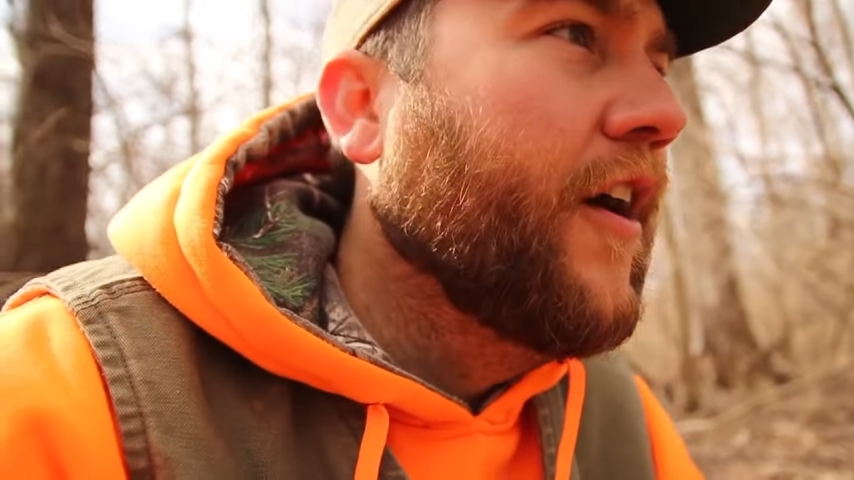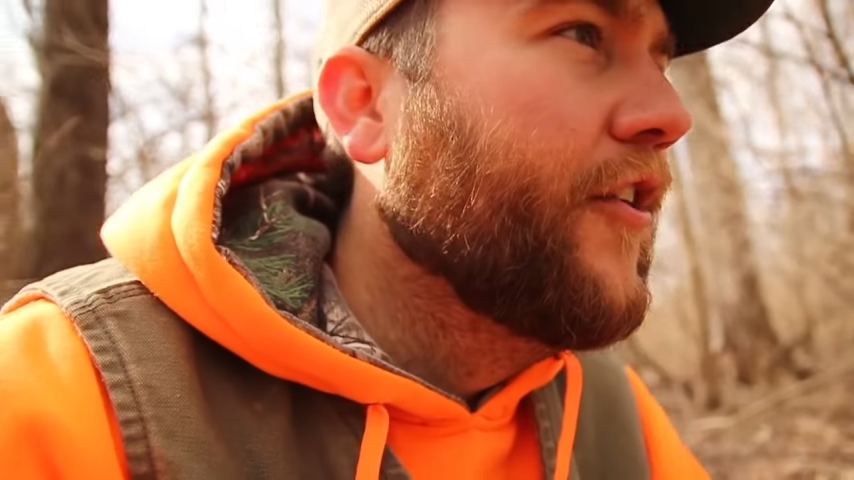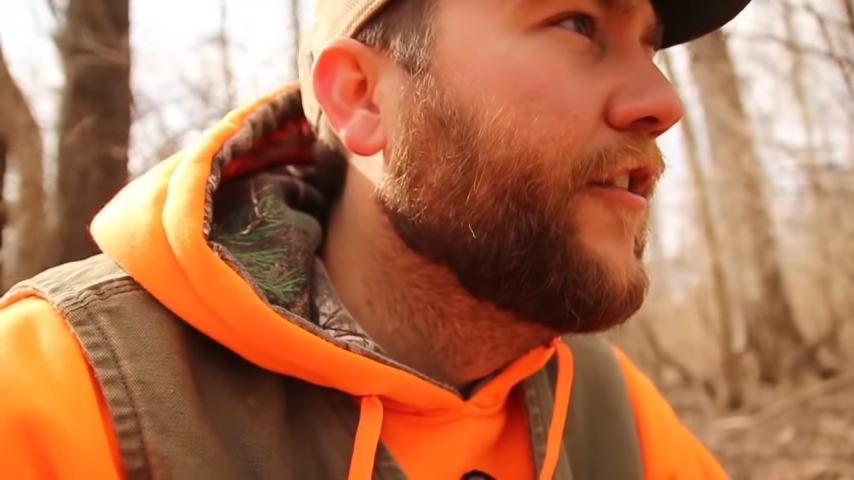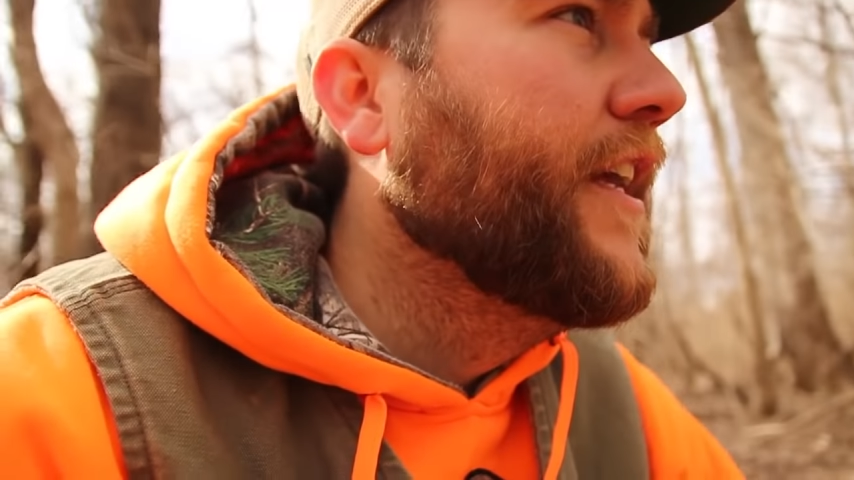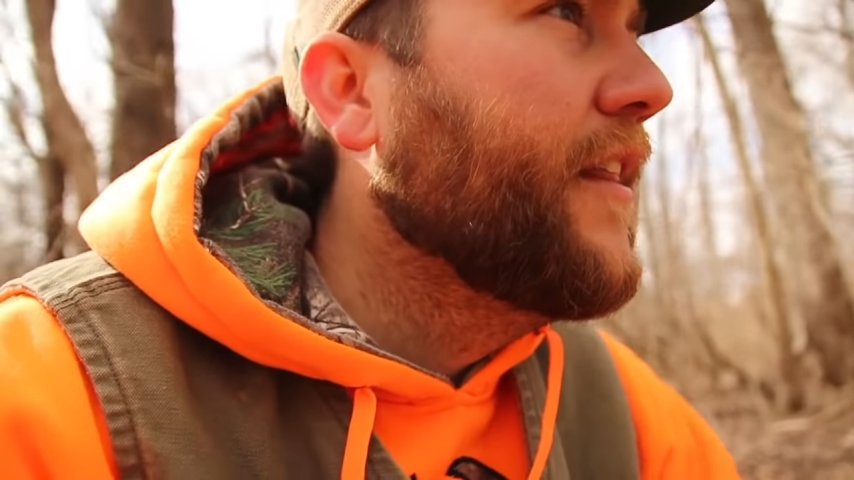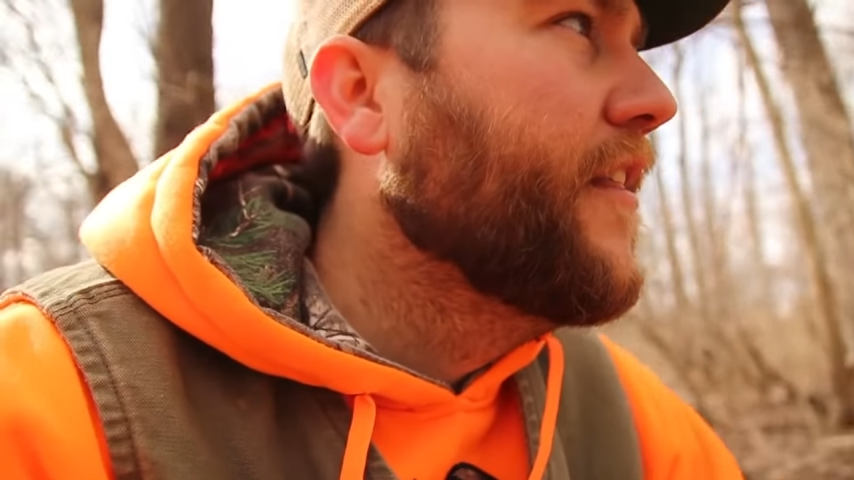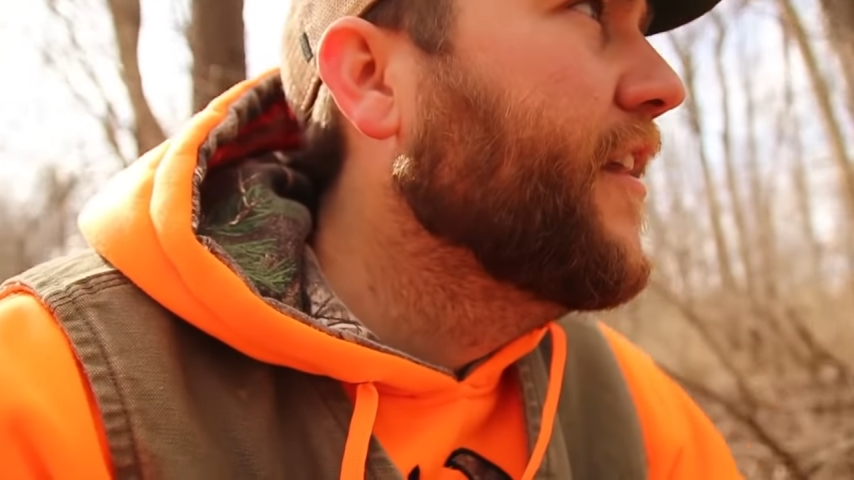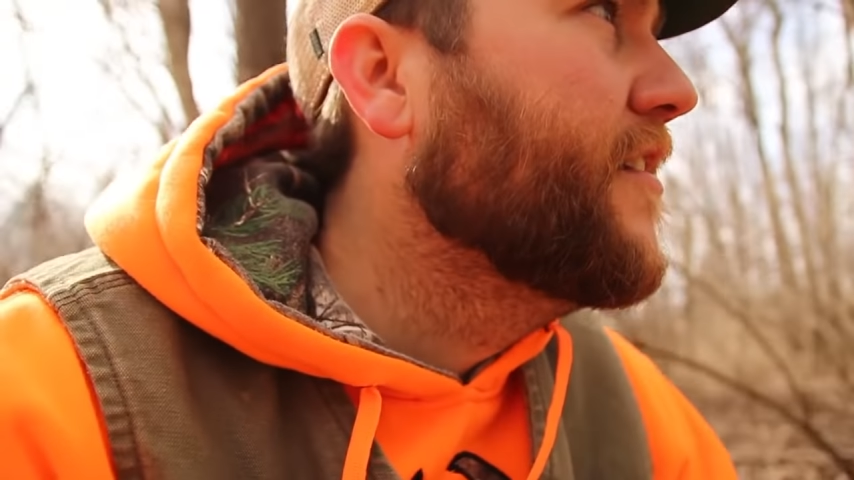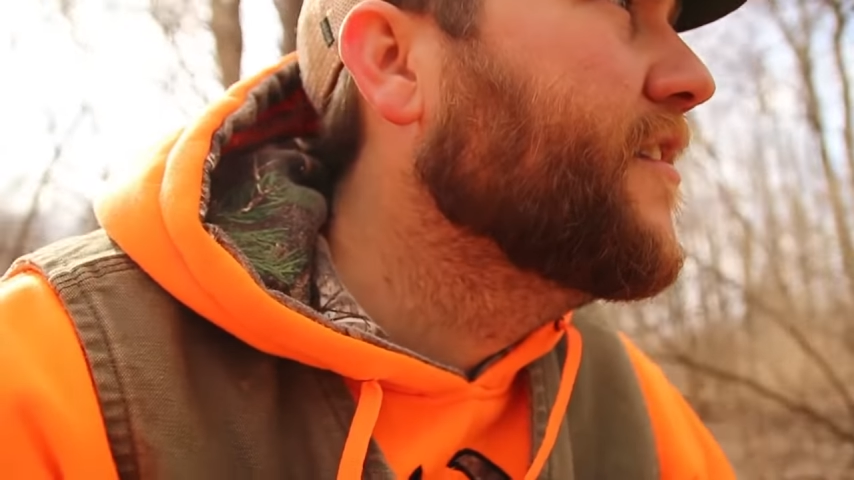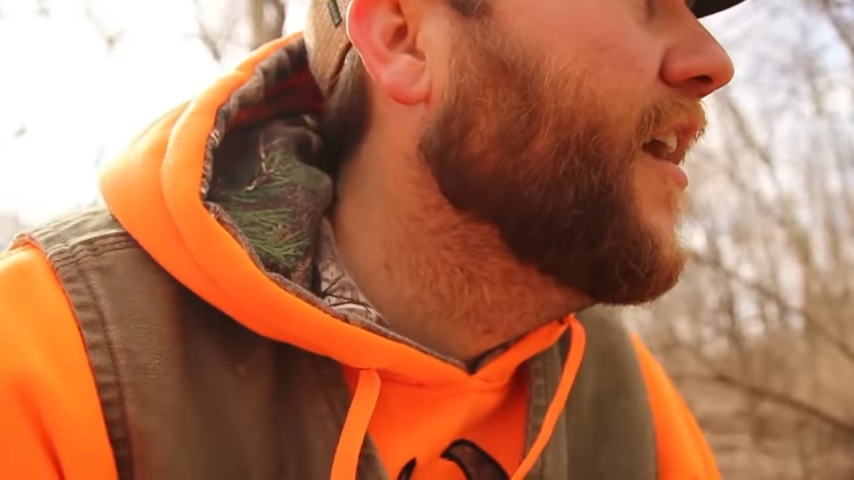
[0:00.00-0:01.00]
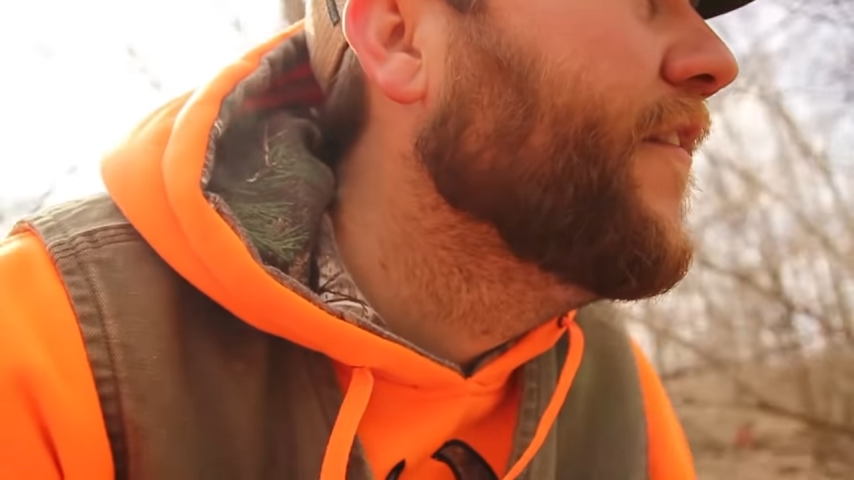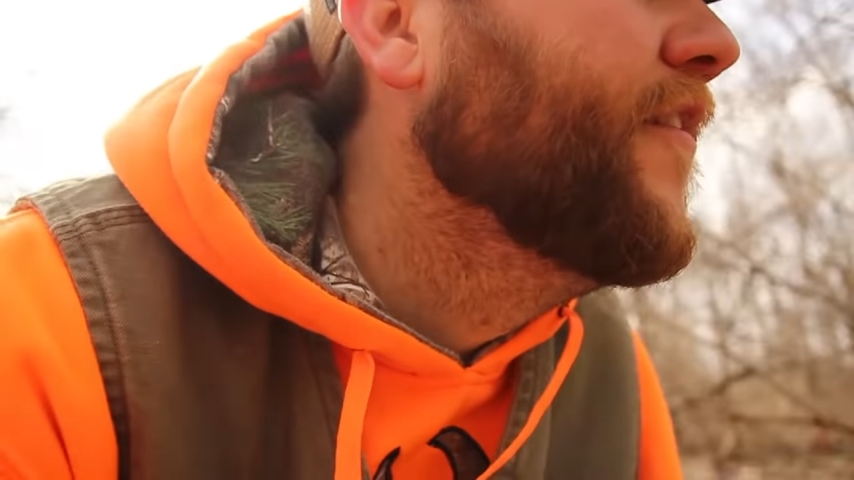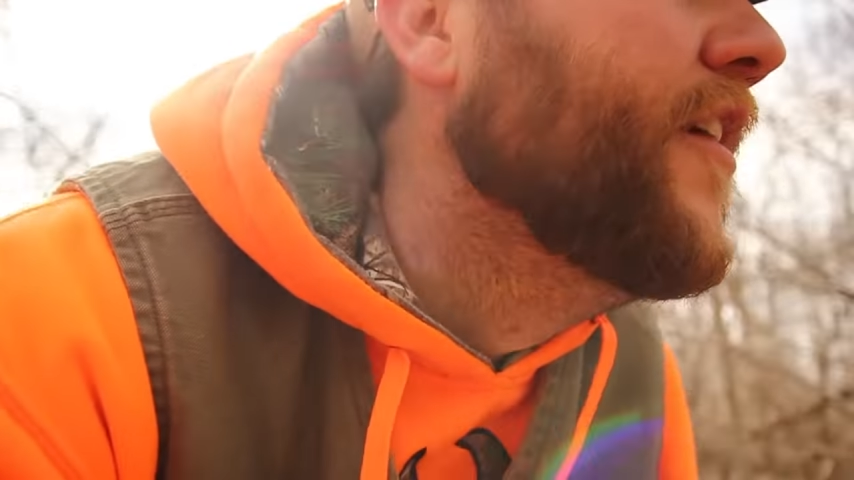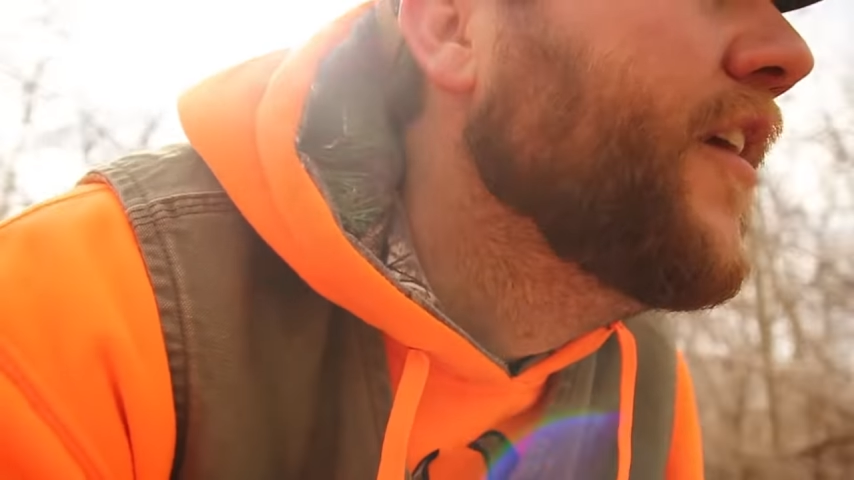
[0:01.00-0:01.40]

underneath of this stuff